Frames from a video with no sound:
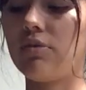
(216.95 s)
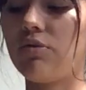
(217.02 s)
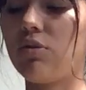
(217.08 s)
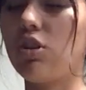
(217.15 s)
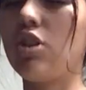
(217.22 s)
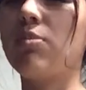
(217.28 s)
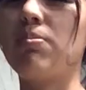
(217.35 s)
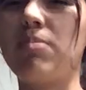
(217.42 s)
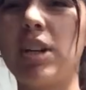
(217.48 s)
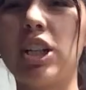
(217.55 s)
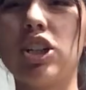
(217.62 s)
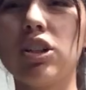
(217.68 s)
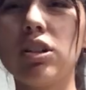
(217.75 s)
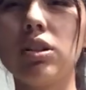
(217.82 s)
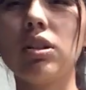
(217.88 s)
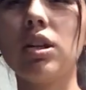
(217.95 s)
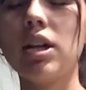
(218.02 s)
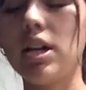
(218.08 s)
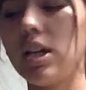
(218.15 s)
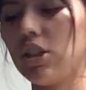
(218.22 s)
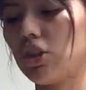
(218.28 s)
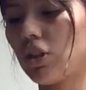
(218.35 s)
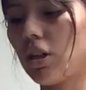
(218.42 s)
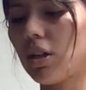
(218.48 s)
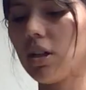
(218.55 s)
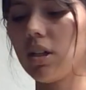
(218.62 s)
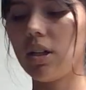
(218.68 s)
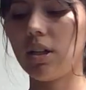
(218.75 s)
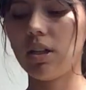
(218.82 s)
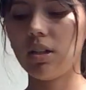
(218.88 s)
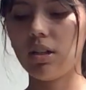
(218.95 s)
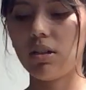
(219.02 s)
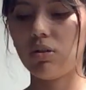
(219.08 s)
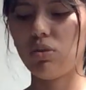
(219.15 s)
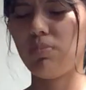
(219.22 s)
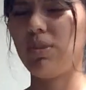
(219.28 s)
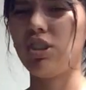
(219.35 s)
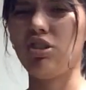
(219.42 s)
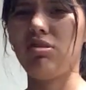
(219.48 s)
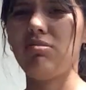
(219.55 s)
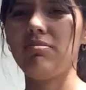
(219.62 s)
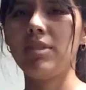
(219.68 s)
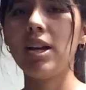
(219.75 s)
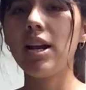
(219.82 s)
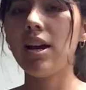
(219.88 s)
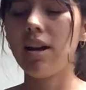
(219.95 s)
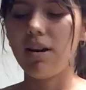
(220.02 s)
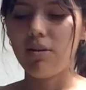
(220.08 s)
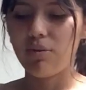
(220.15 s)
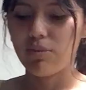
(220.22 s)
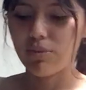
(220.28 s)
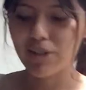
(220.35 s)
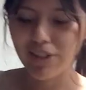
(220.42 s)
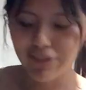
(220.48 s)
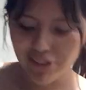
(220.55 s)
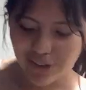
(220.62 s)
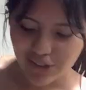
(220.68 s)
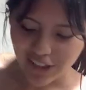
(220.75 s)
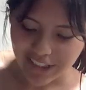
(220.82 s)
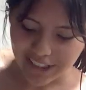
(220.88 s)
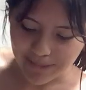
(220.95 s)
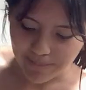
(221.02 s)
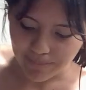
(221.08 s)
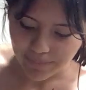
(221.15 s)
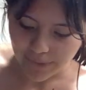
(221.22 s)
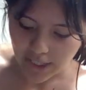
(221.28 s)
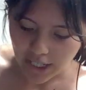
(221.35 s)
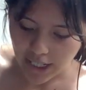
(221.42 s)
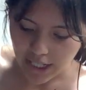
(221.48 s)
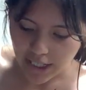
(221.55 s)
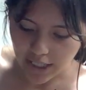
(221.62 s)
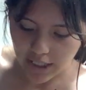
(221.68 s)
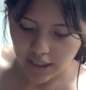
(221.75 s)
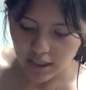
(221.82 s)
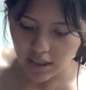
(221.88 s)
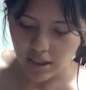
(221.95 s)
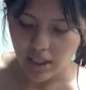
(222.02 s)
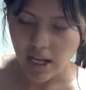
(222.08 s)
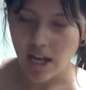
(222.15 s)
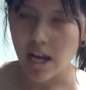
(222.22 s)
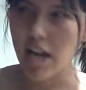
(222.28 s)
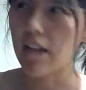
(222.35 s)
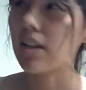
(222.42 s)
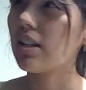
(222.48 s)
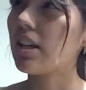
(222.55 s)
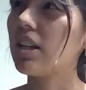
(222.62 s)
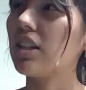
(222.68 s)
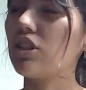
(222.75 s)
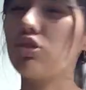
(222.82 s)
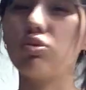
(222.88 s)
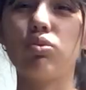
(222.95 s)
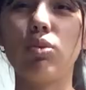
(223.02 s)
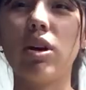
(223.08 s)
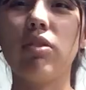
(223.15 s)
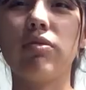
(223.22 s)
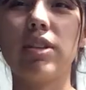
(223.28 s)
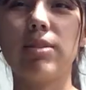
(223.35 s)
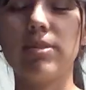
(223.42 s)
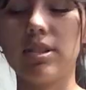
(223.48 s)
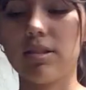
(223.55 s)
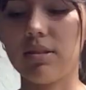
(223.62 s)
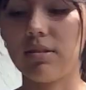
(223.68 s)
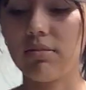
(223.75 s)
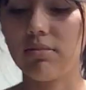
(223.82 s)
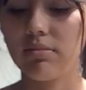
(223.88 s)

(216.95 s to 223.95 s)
for a bigger jar or pitcher, whatever you call it, I add like 12 lemons.